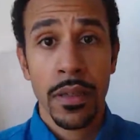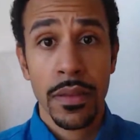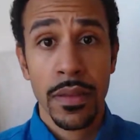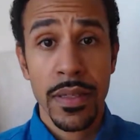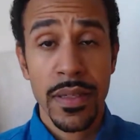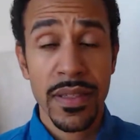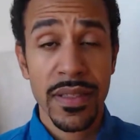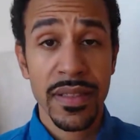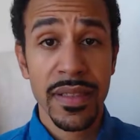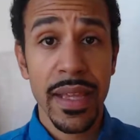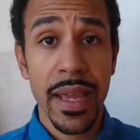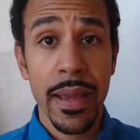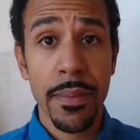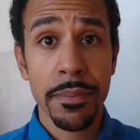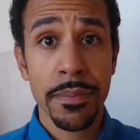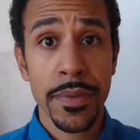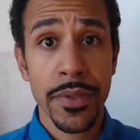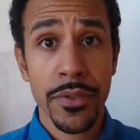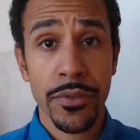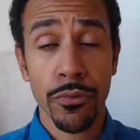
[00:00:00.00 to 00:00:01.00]
The
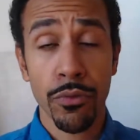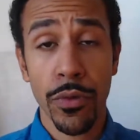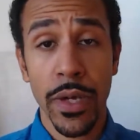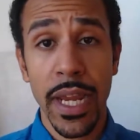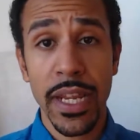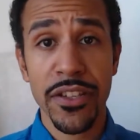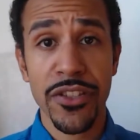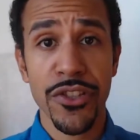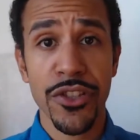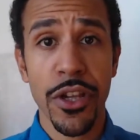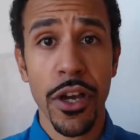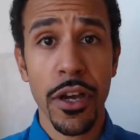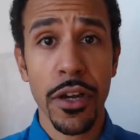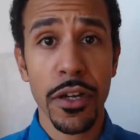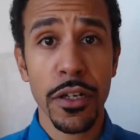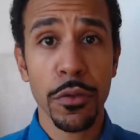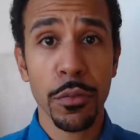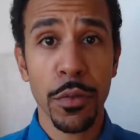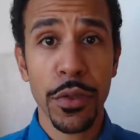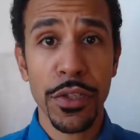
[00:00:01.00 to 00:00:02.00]
steps to get
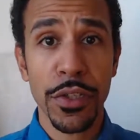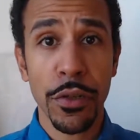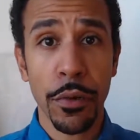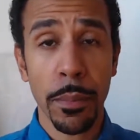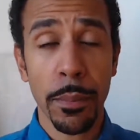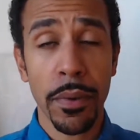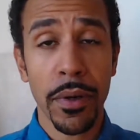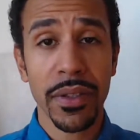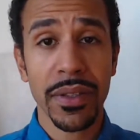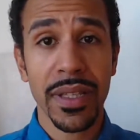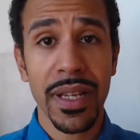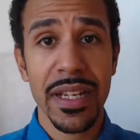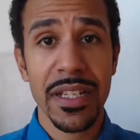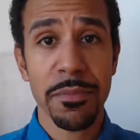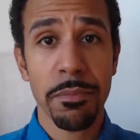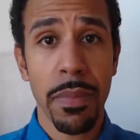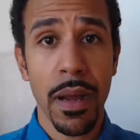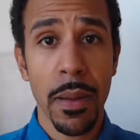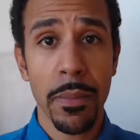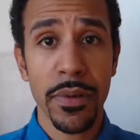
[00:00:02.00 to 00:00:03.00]
started with your
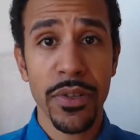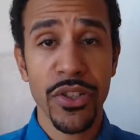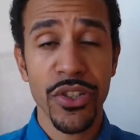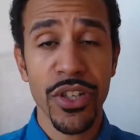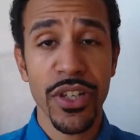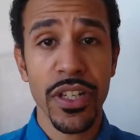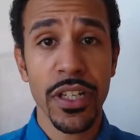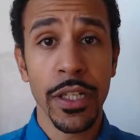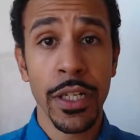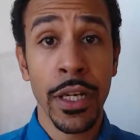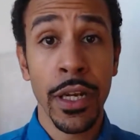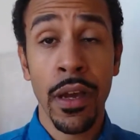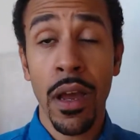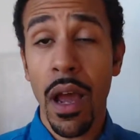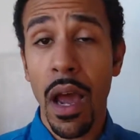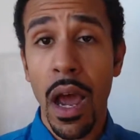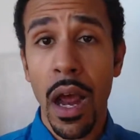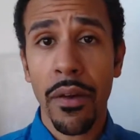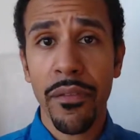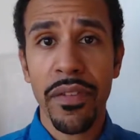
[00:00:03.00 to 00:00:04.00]
podcast publishing
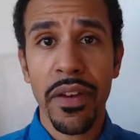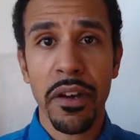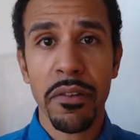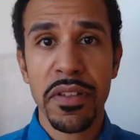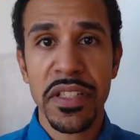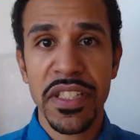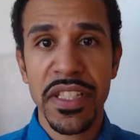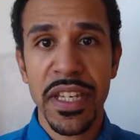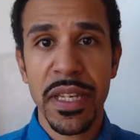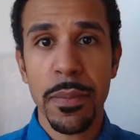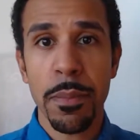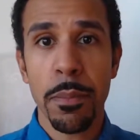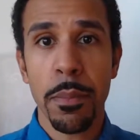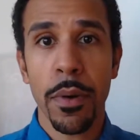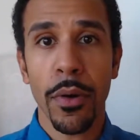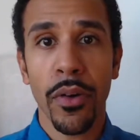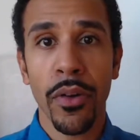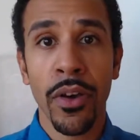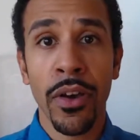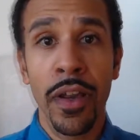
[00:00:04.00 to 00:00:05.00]
are very
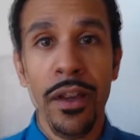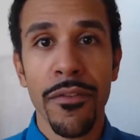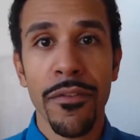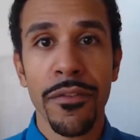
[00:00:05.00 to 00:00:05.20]
simple.